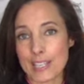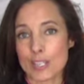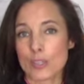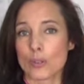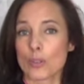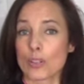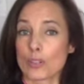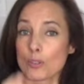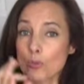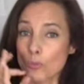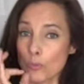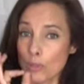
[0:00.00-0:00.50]
So
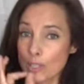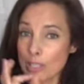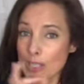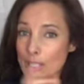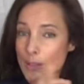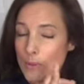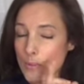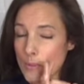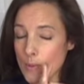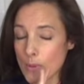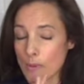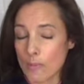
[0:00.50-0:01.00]
it's
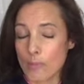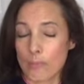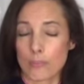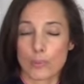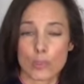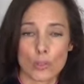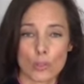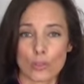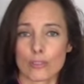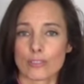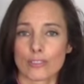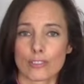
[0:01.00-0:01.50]
really
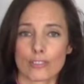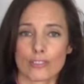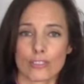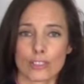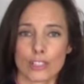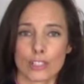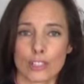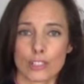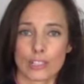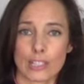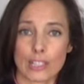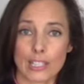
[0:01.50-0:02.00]
beautiful for
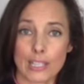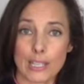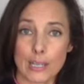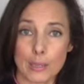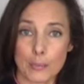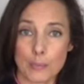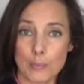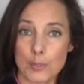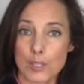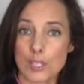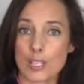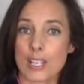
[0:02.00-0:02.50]
your
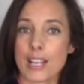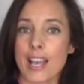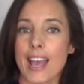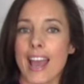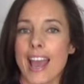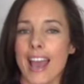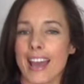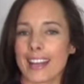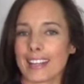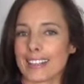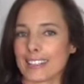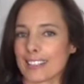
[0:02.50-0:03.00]
lips,
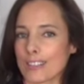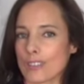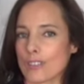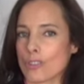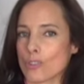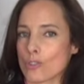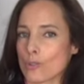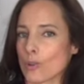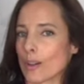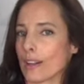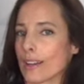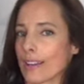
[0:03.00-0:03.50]
and it doesn't
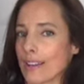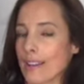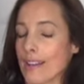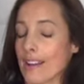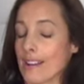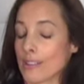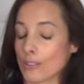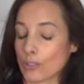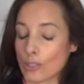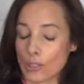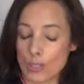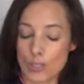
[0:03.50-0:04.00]
dry you
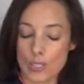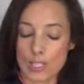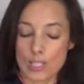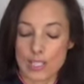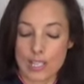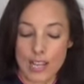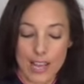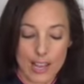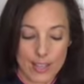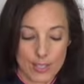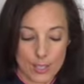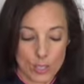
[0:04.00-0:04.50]
out because it
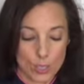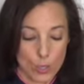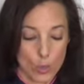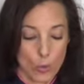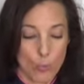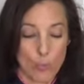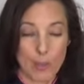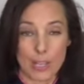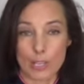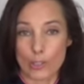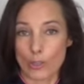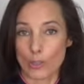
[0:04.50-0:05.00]
has no
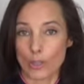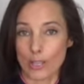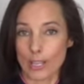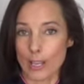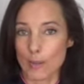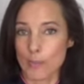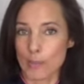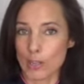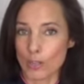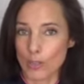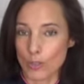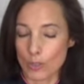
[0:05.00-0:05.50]

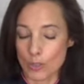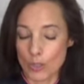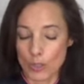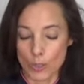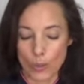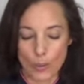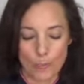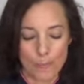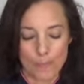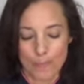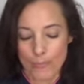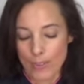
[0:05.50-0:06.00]
petrochemicals.
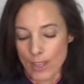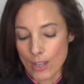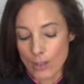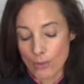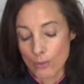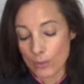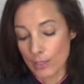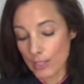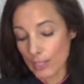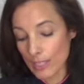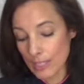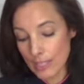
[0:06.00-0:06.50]
So
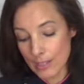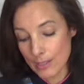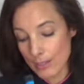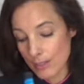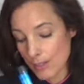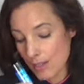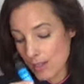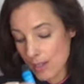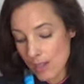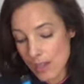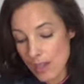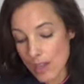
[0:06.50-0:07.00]
really,
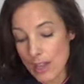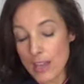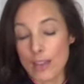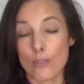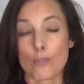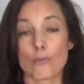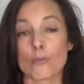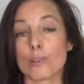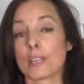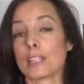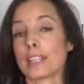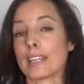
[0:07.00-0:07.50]

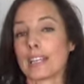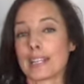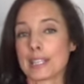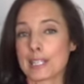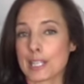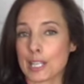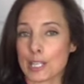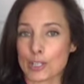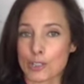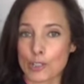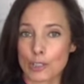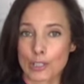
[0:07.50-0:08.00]
really
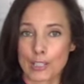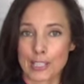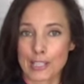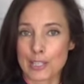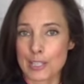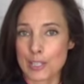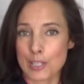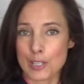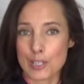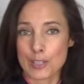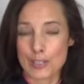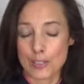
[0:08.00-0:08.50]
essential in the
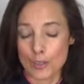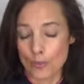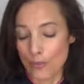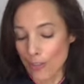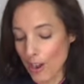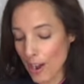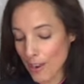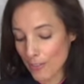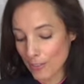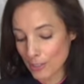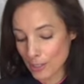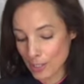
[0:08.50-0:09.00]

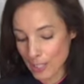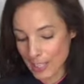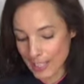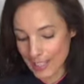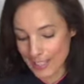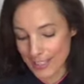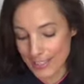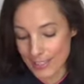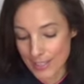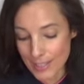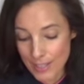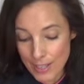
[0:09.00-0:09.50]
survival
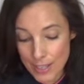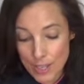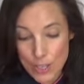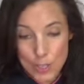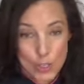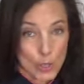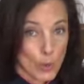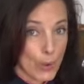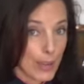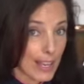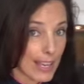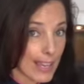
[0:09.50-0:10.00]
kit.
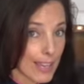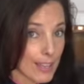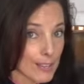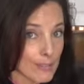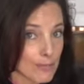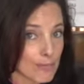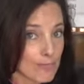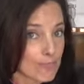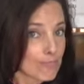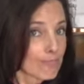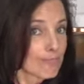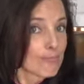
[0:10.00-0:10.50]
So again,
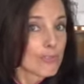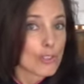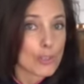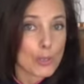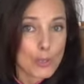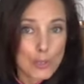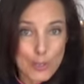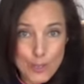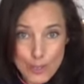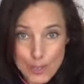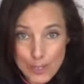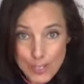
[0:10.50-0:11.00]

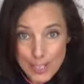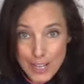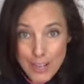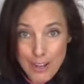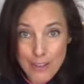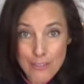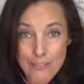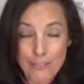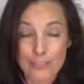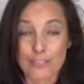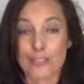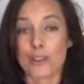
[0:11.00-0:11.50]
treat
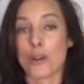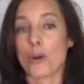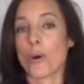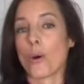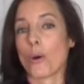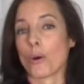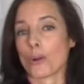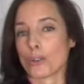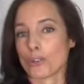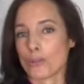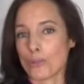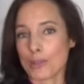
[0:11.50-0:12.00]
yourself
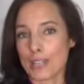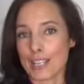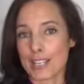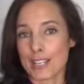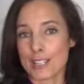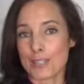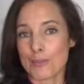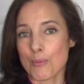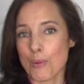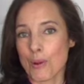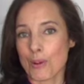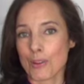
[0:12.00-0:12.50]
or
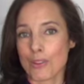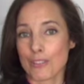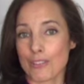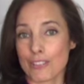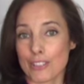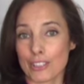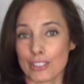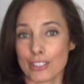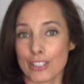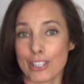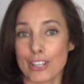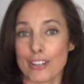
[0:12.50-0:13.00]
treat one of
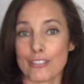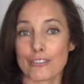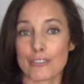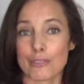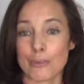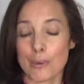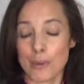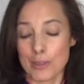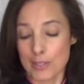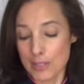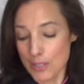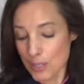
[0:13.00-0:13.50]
your loved
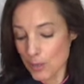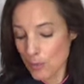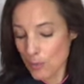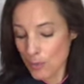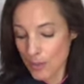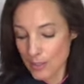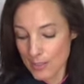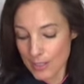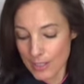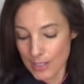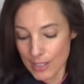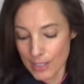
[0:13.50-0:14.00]
ones
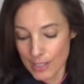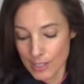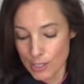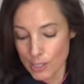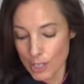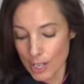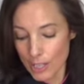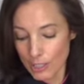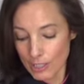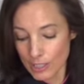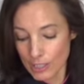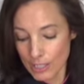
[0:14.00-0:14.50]
with a
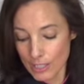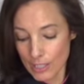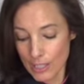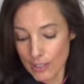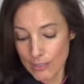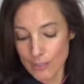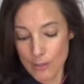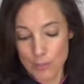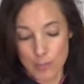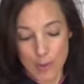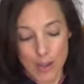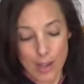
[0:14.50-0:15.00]
chocolate
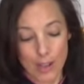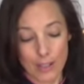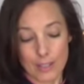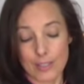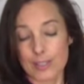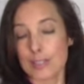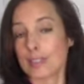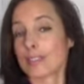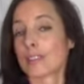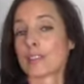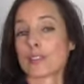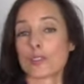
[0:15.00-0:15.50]
lover box
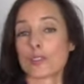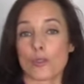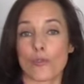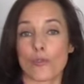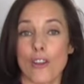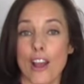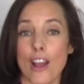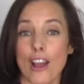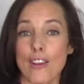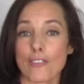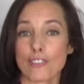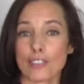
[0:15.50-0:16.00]

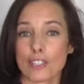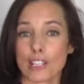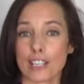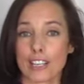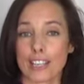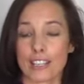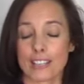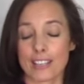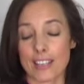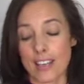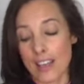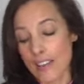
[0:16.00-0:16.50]
survival
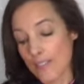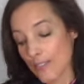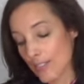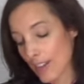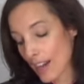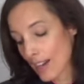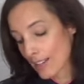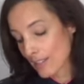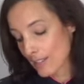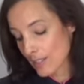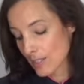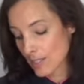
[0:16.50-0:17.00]
kit.
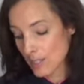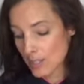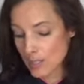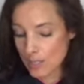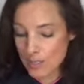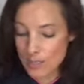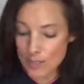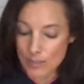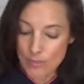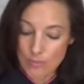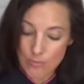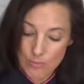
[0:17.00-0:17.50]

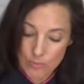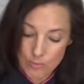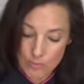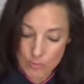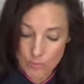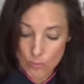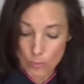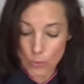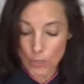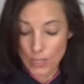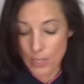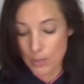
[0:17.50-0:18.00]
That's
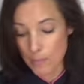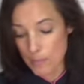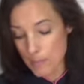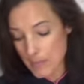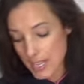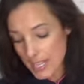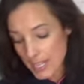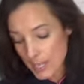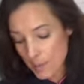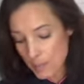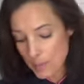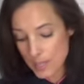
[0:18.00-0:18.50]
what a
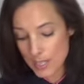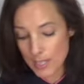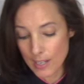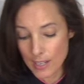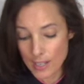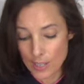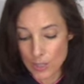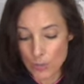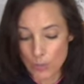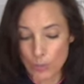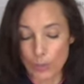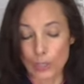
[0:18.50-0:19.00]
medium
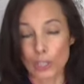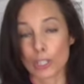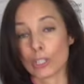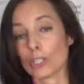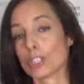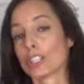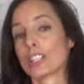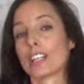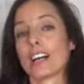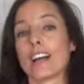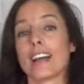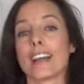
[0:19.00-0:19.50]
size would
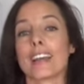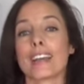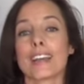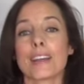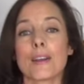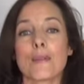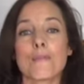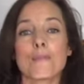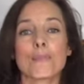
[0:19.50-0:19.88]
look like.